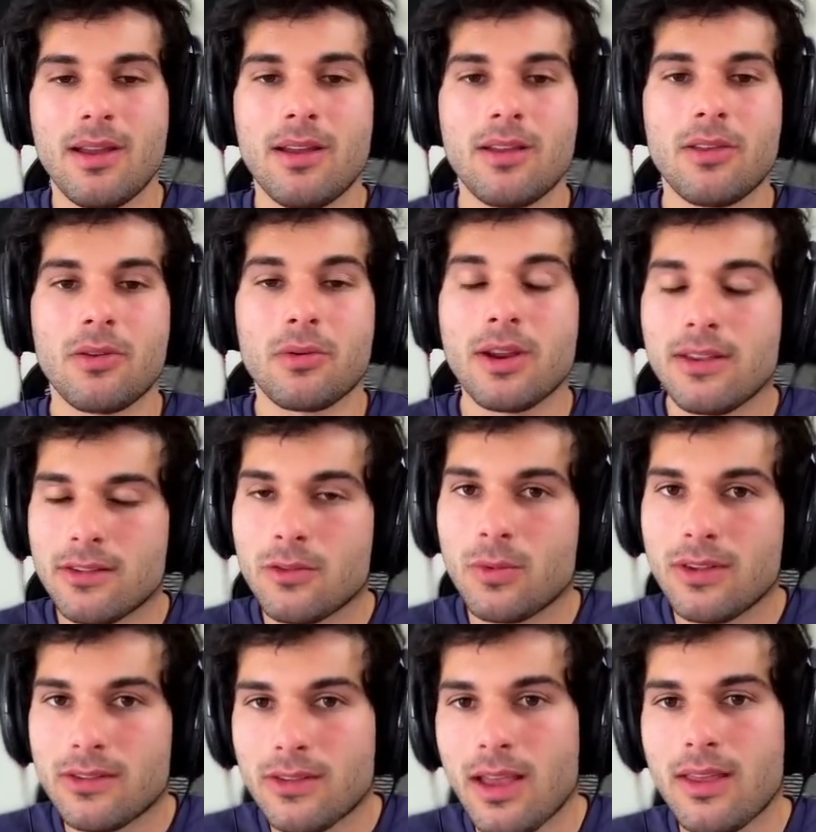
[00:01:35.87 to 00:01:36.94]
The reason we
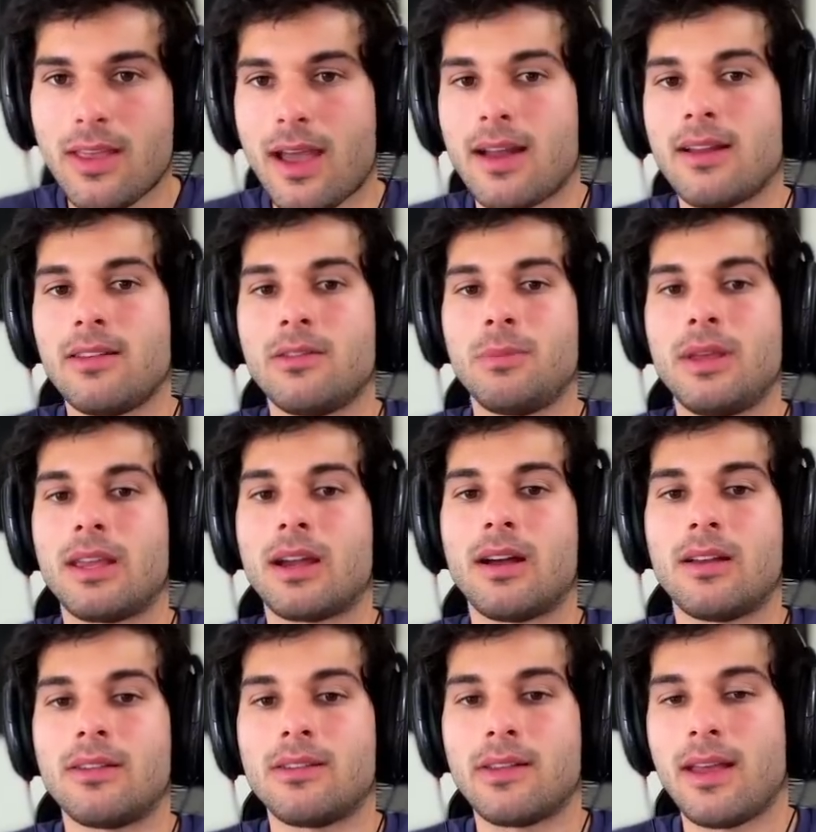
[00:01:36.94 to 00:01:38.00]
say that is
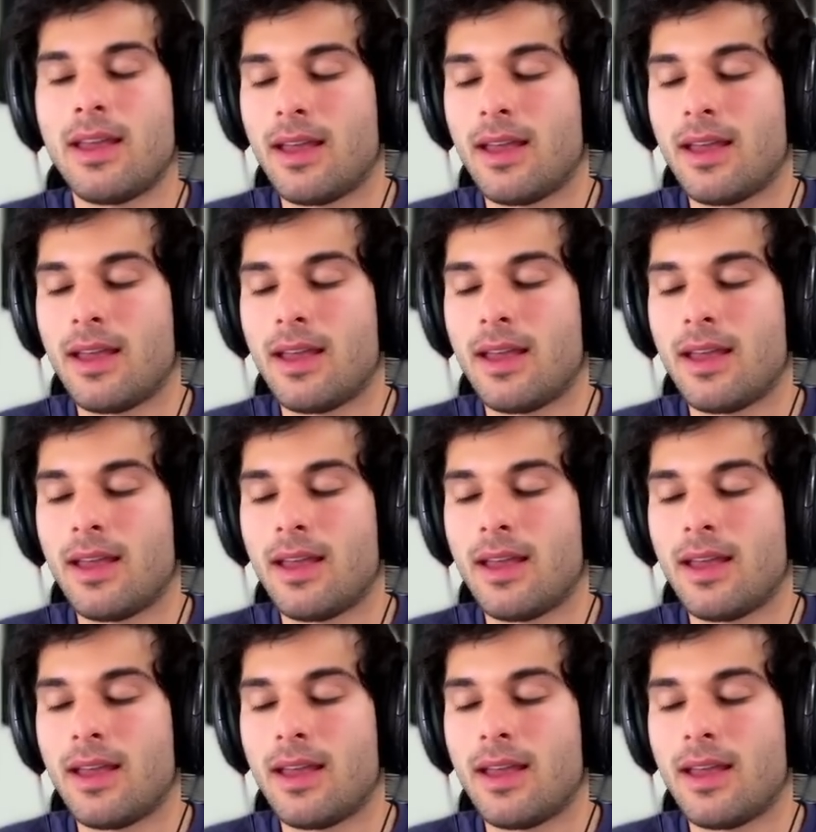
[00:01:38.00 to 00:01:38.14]
because